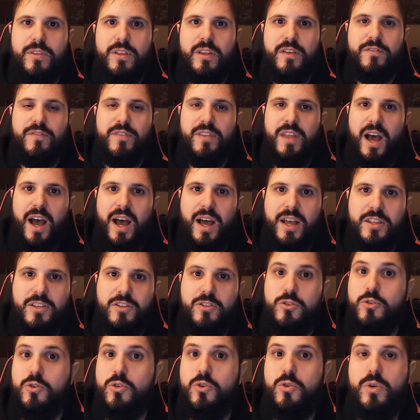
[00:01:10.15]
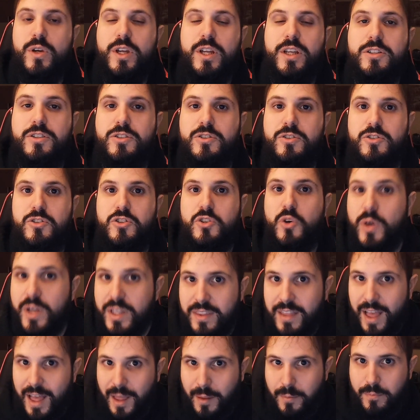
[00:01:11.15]
if not you
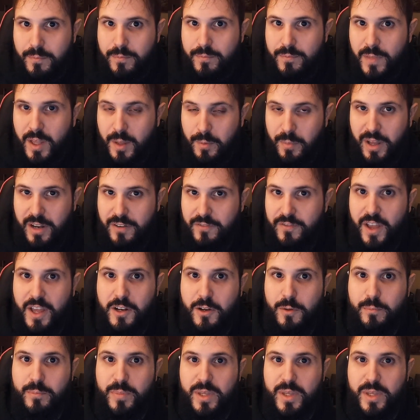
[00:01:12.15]
enjoyed that about Venom,